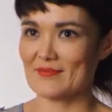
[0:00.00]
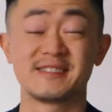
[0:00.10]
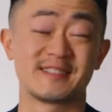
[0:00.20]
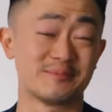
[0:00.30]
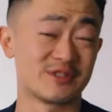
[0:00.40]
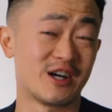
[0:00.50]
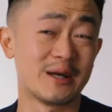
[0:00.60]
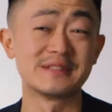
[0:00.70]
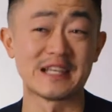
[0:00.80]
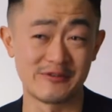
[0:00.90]

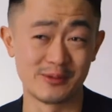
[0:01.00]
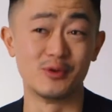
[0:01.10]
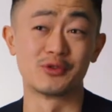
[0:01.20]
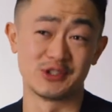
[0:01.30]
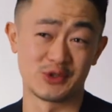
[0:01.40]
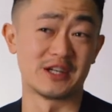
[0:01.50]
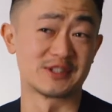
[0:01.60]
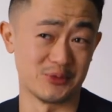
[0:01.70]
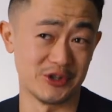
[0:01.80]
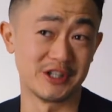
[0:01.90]
Sometimes even more than twice
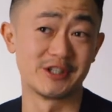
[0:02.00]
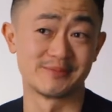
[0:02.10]
a week.